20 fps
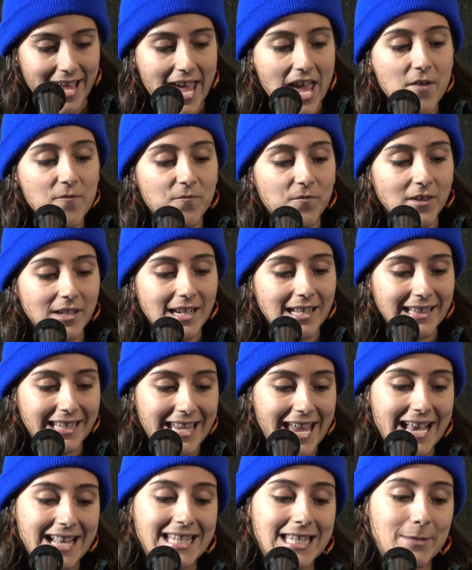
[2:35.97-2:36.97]

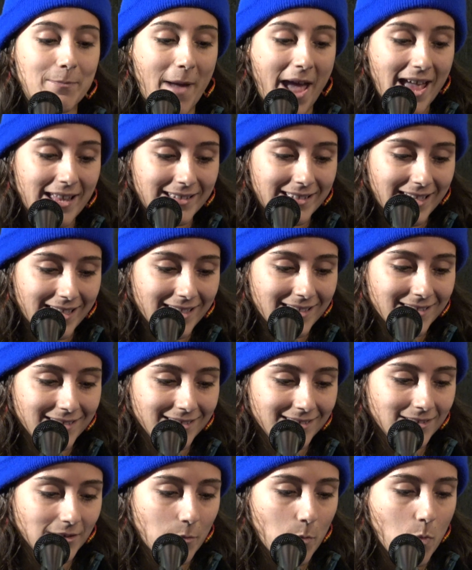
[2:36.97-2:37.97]
infinitely
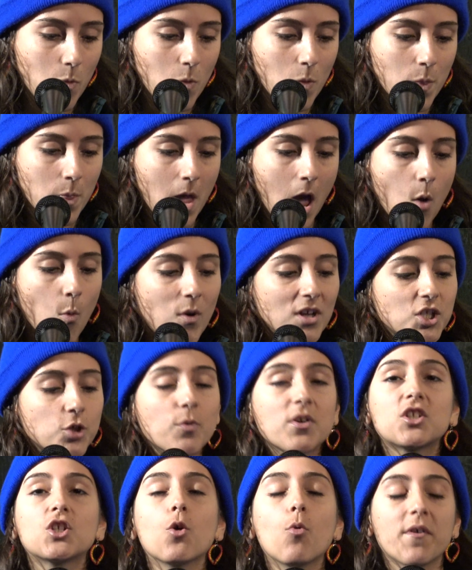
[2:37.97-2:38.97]
expanding. What
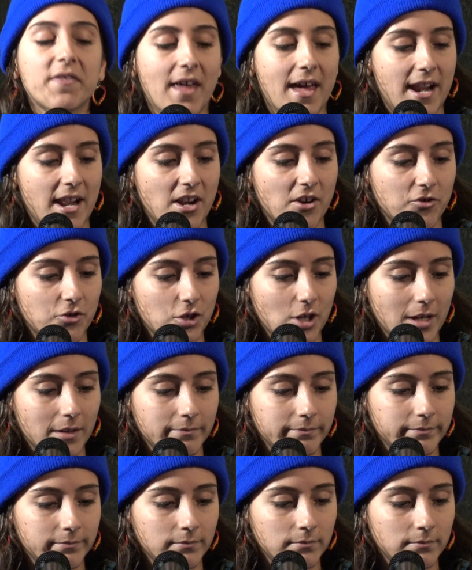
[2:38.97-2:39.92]
do we do with that energy?